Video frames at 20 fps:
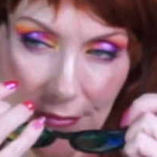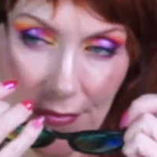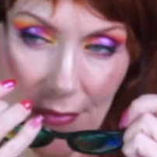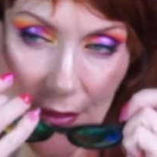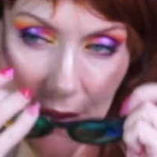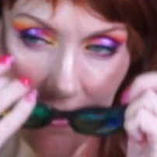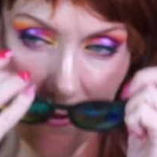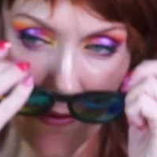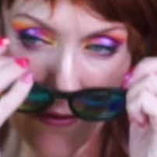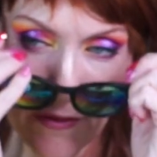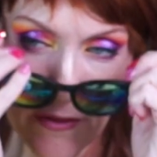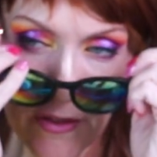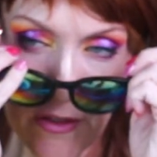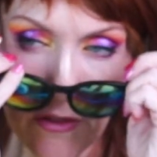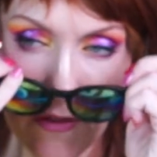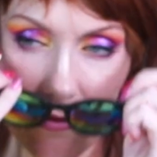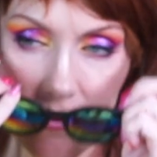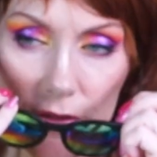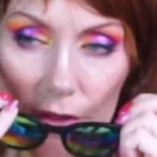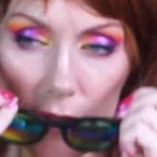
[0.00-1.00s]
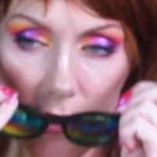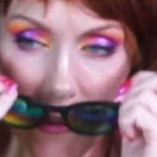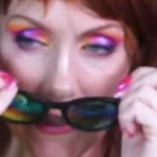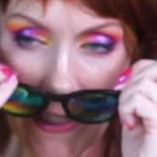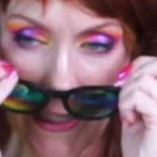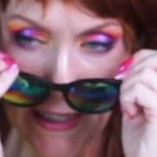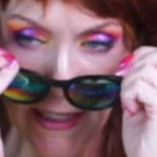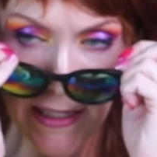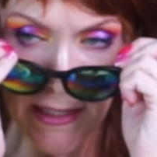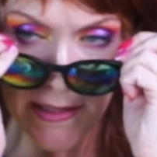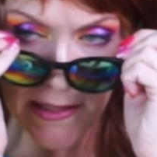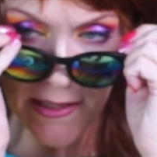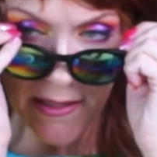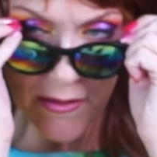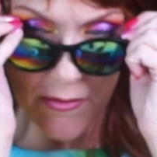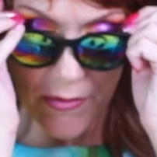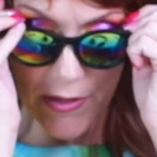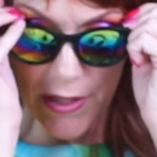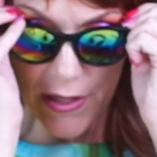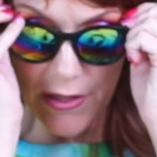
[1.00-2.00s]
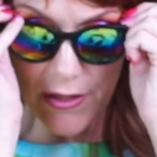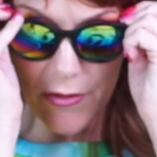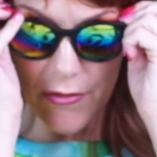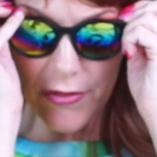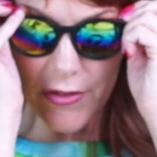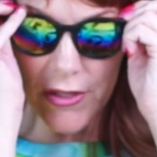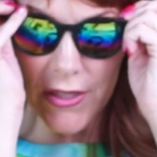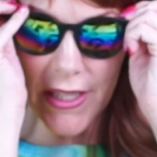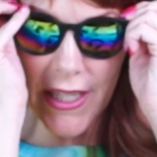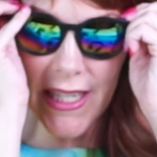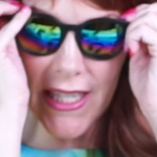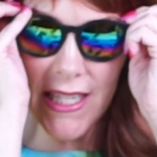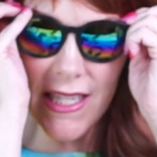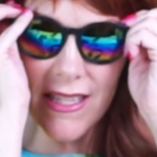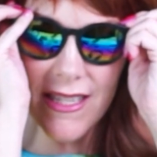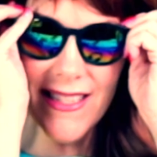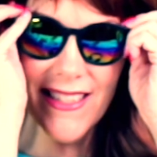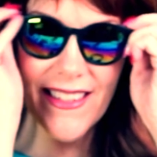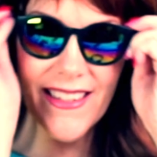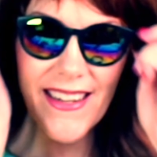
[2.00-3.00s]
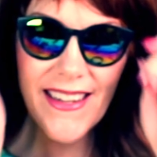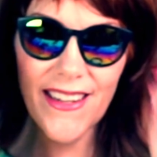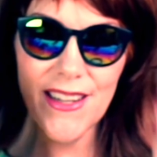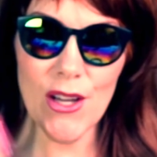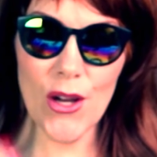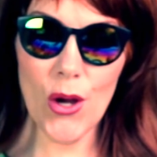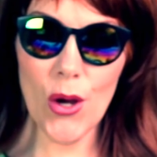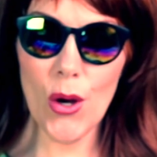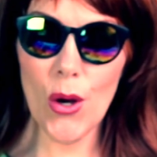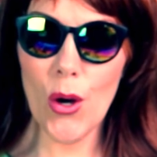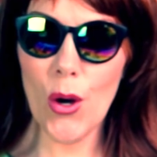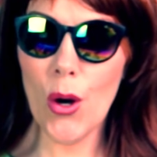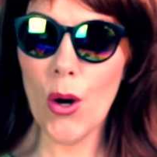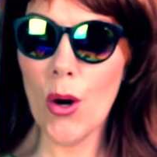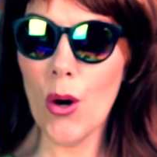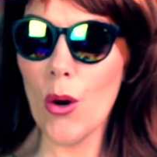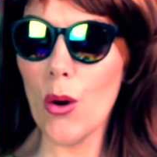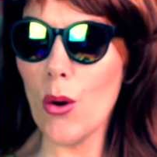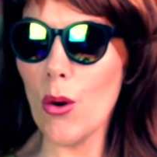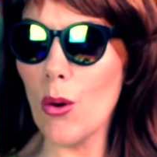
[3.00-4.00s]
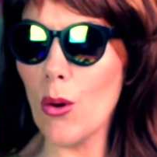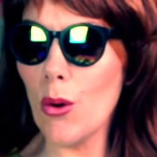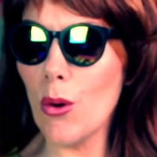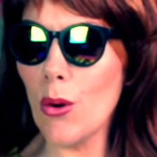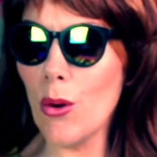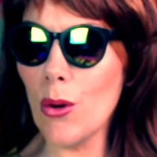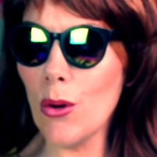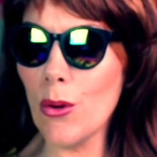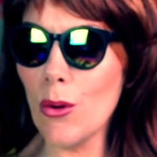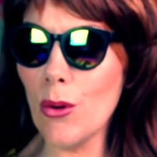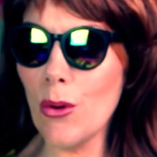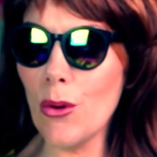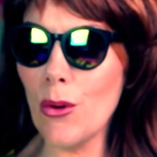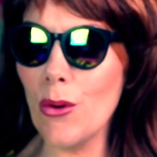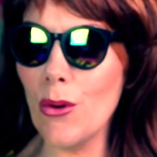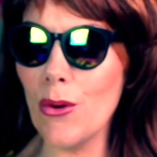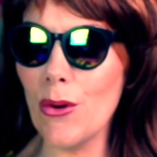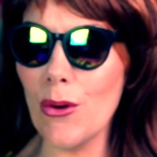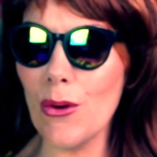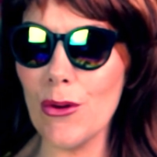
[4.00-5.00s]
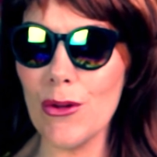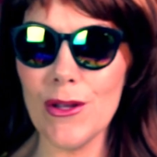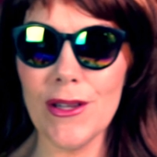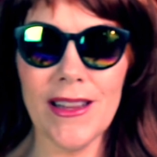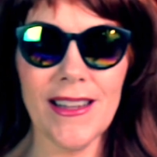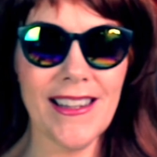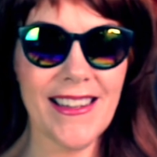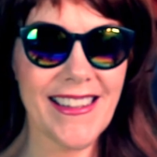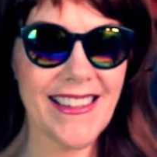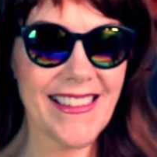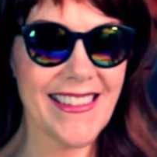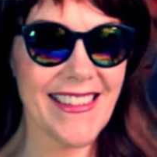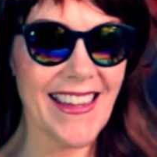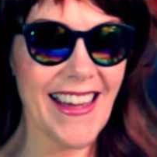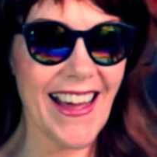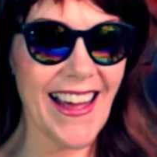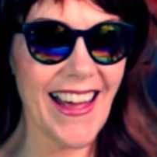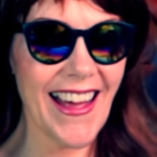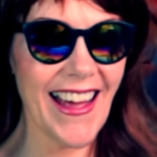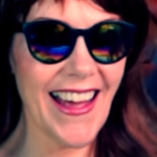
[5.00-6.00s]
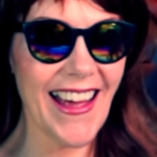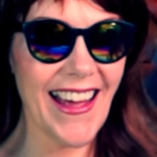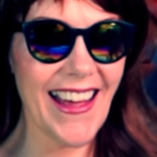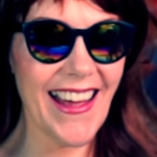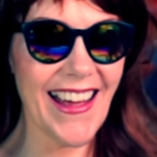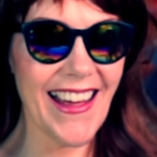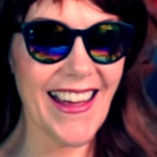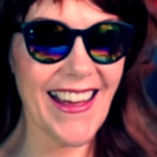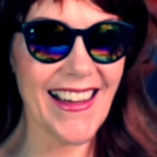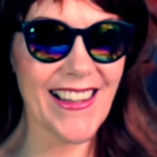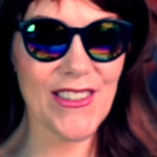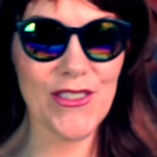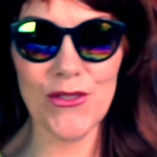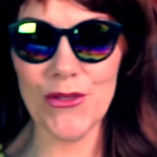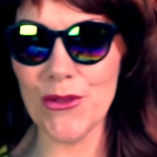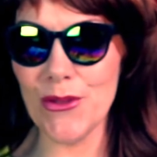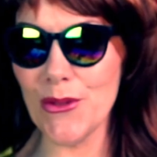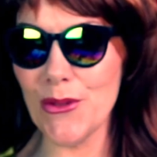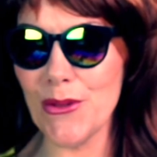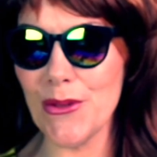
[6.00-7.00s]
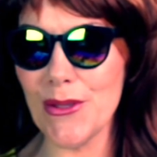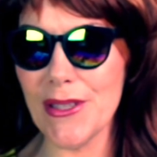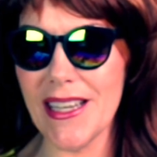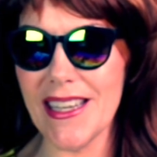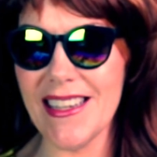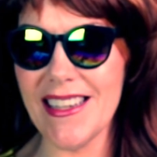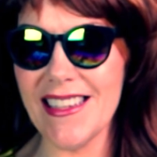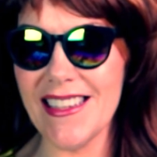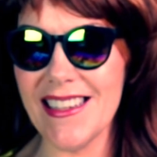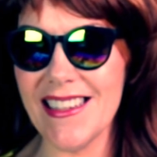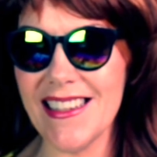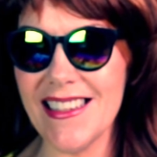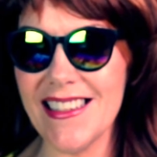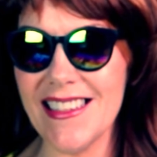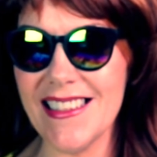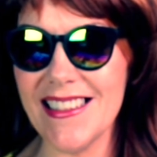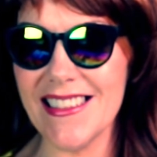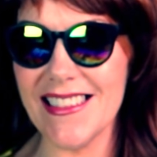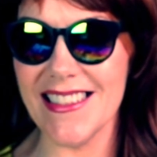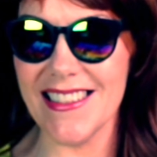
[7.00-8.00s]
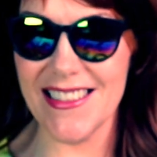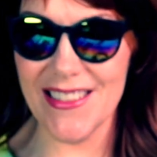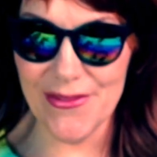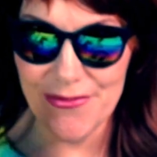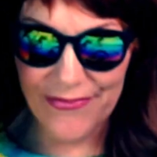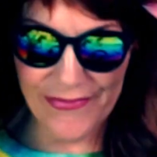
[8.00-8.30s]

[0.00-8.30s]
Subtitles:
Oh, go full 80s. We're gonna go full 80s today. Oh, look at that! Oh, yes.